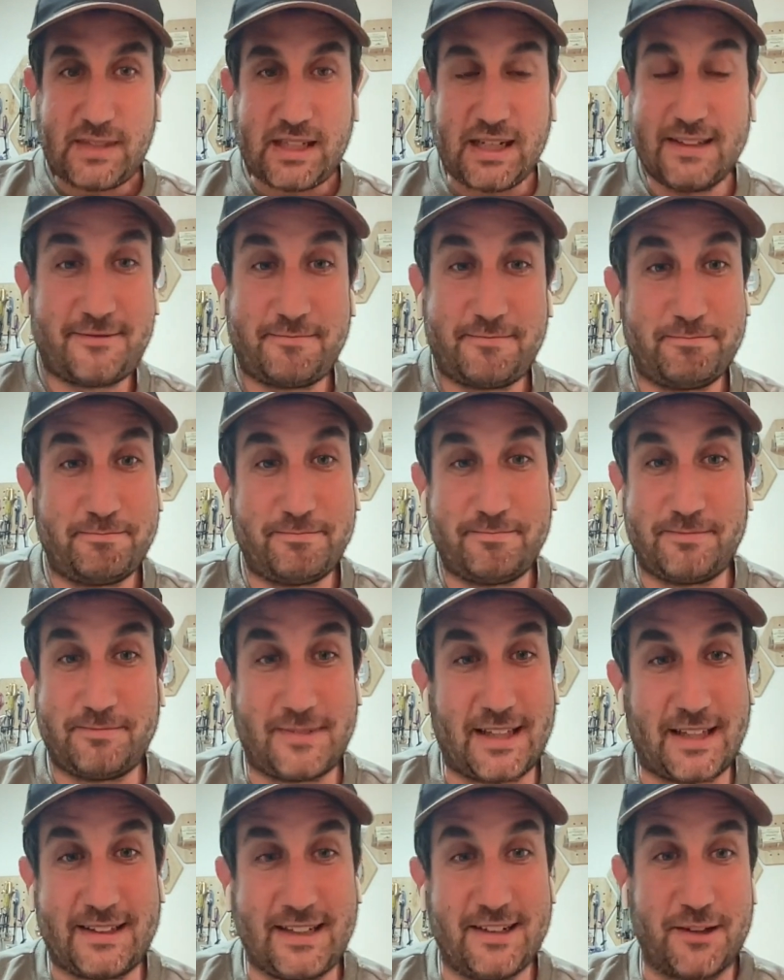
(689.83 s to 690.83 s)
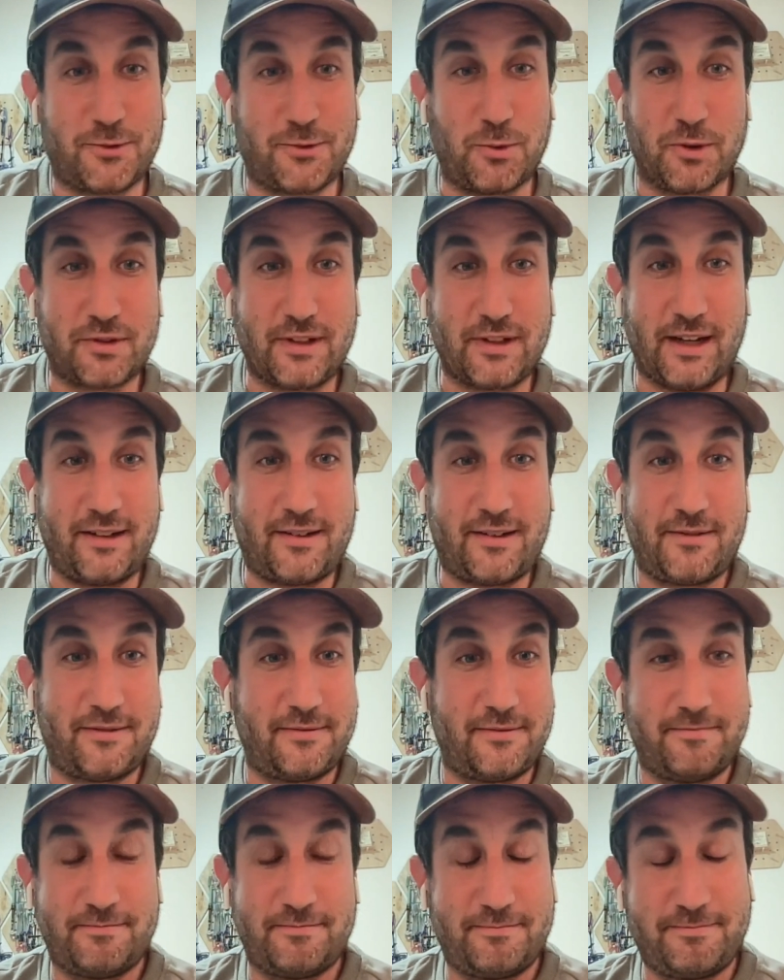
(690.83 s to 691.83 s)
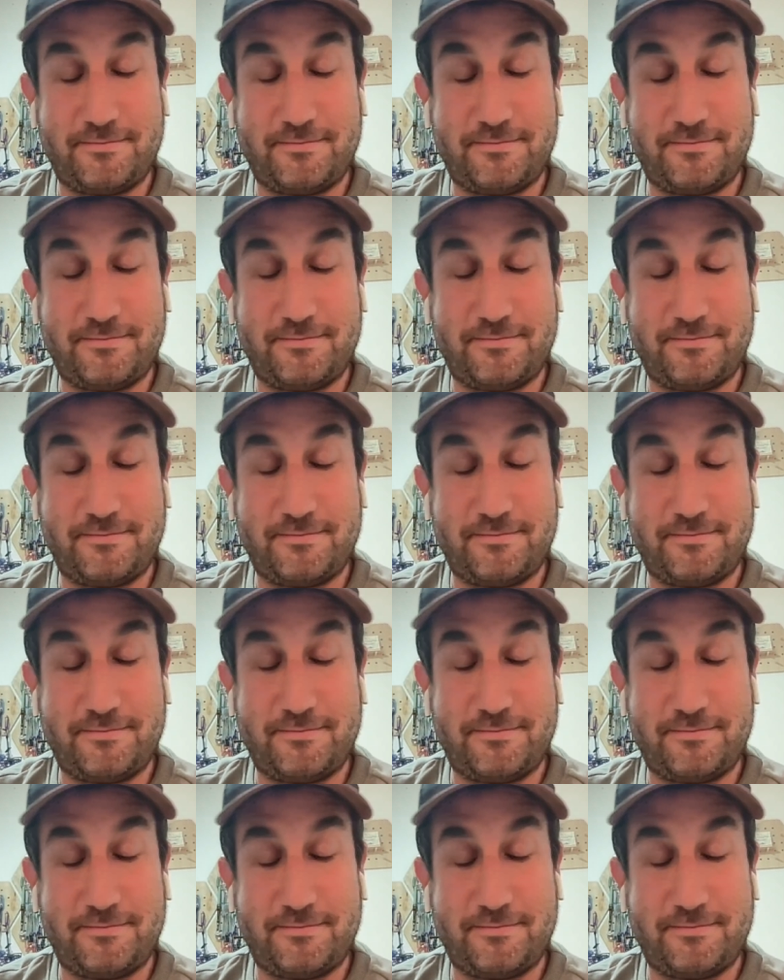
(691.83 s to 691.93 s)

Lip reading: and that the deal size was like,